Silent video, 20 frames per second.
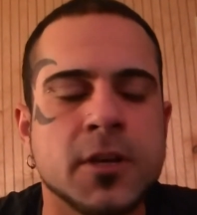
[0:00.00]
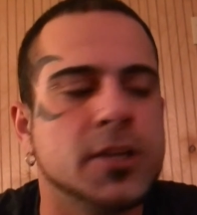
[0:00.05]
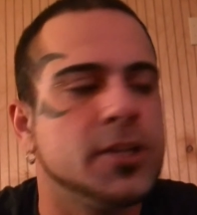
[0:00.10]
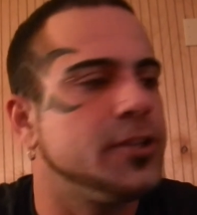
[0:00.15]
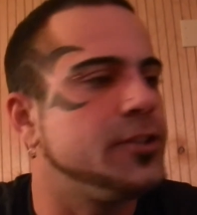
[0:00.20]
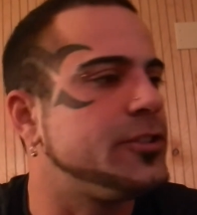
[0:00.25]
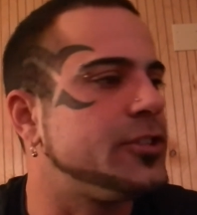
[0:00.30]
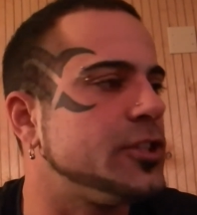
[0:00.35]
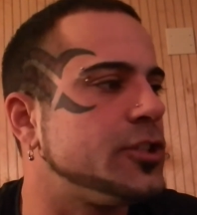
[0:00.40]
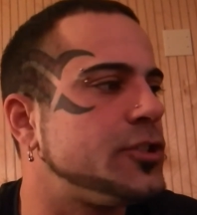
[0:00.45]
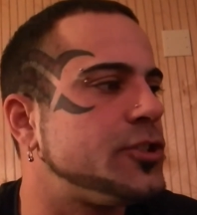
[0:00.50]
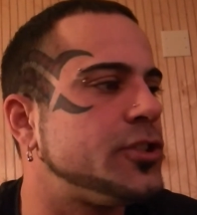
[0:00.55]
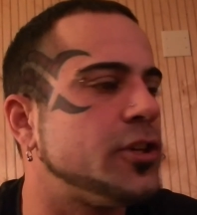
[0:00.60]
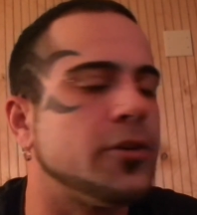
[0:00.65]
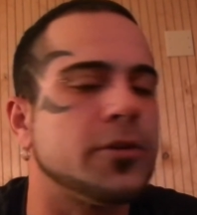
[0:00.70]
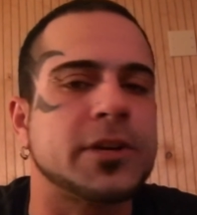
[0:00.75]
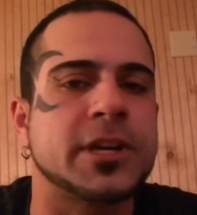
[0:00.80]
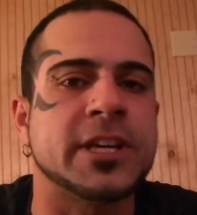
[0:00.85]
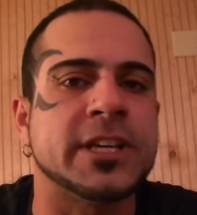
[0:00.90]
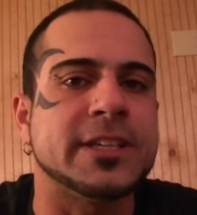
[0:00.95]
You just
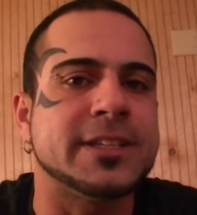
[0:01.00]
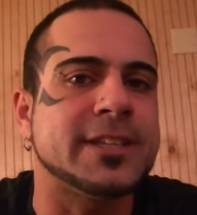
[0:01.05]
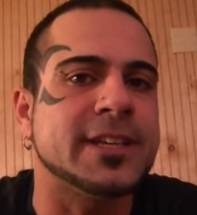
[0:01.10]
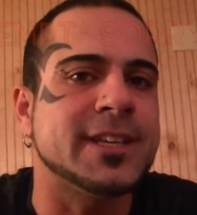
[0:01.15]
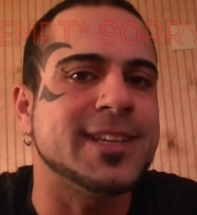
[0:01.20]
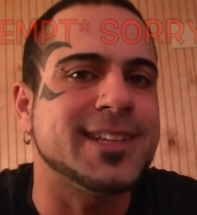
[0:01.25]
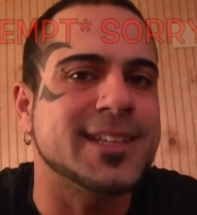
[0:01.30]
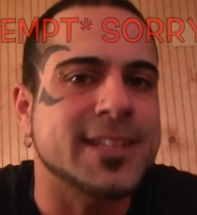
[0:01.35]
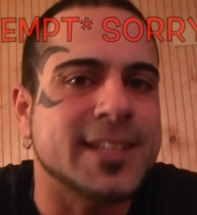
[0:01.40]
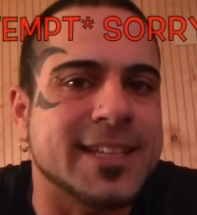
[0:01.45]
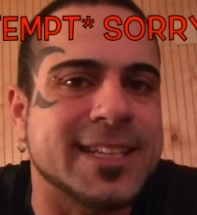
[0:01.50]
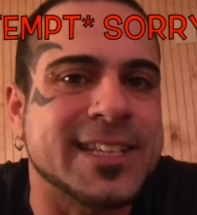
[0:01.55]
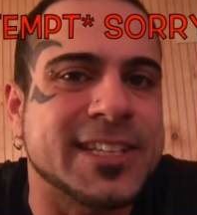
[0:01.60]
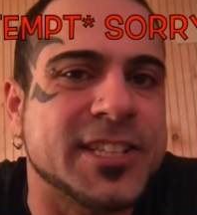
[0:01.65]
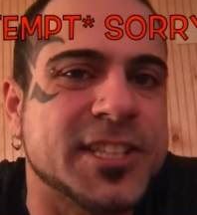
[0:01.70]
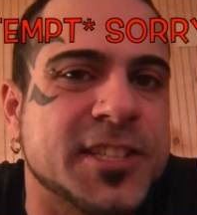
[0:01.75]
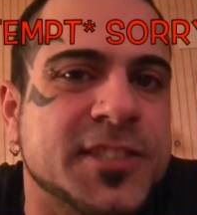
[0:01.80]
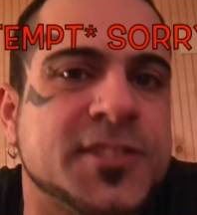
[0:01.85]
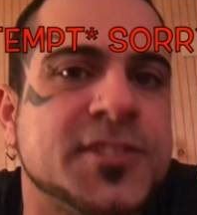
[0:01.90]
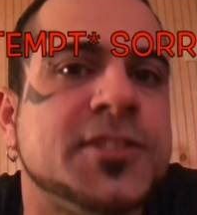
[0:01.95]
show contempt and
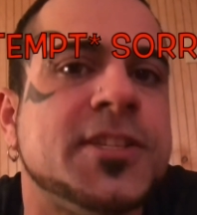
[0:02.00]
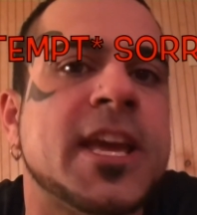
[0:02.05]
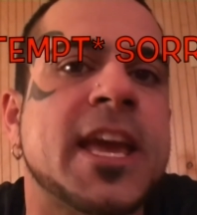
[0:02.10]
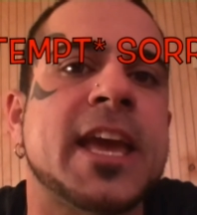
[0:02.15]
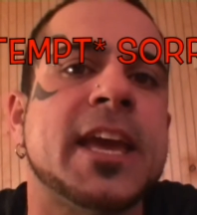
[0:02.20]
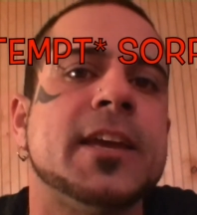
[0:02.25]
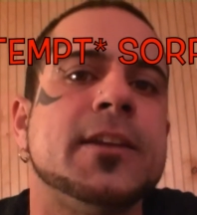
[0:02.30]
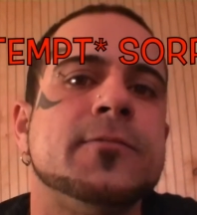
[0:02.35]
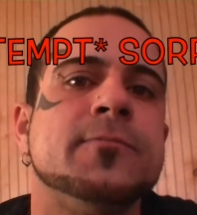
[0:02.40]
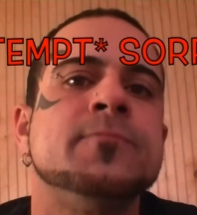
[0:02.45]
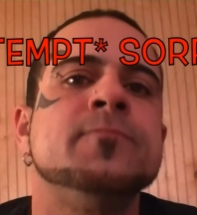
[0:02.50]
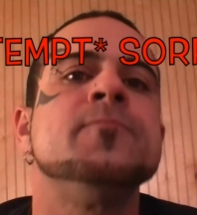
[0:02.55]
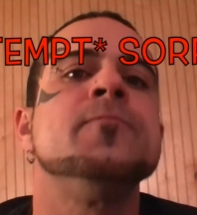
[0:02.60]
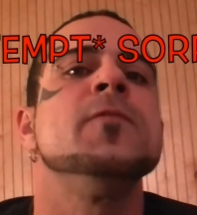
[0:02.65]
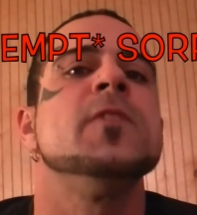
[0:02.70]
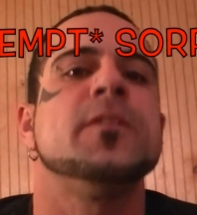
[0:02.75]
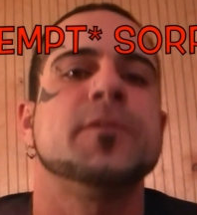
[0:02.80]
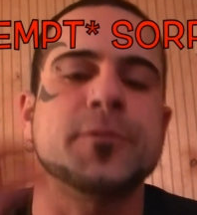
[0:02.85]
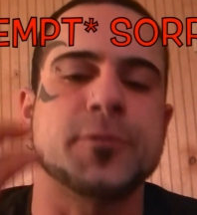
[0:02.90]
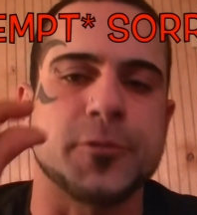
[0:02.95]
disdain
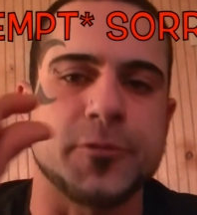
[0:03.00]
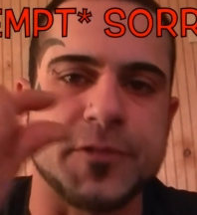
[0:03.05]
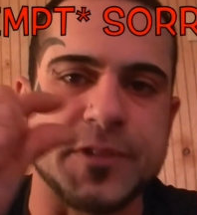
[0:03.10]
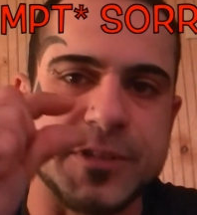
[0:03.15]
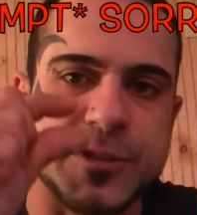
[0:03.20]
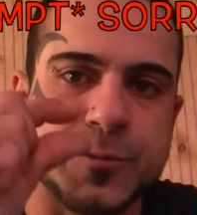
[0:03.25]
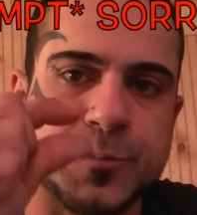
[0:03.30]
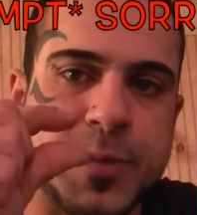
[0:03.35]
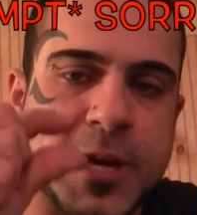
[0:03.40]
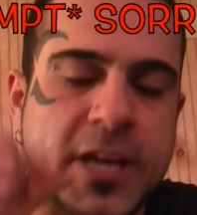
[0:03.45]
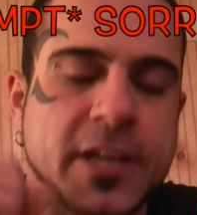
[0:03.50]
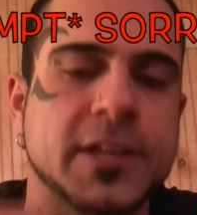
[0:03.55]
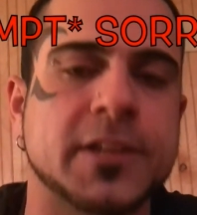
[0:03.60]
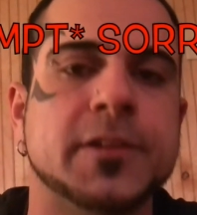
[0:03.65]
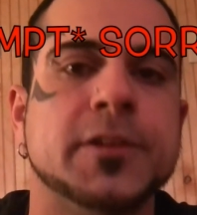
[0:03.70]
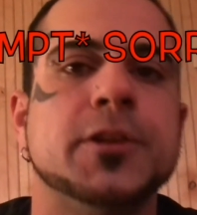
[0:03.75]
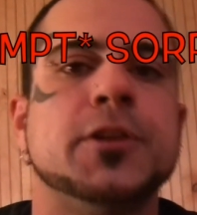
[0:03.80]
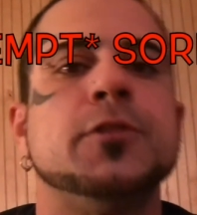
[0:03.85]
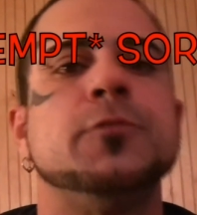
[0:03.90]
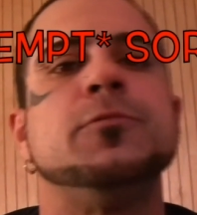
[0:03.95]
for these petty
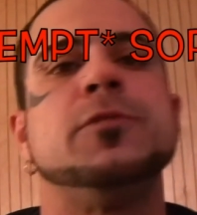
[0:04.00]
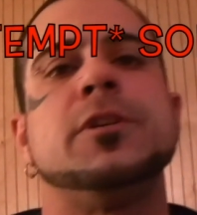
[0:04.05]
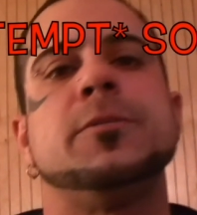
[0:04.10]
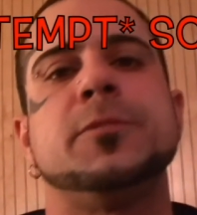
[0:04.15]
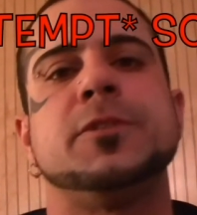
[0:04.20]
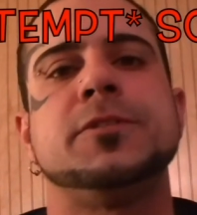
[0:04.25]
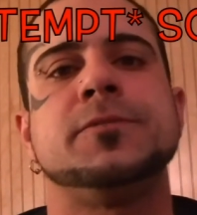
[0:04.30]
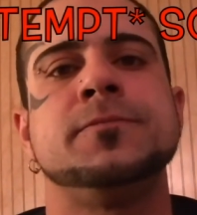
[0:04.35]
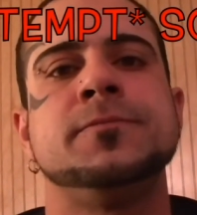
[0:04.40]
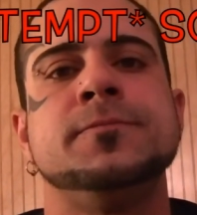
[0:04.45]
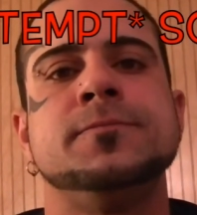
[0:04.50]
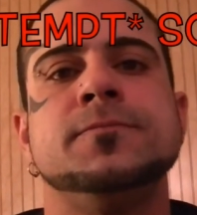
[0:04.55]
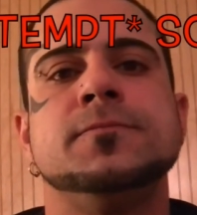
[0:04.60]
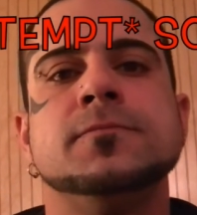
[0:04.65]
little women,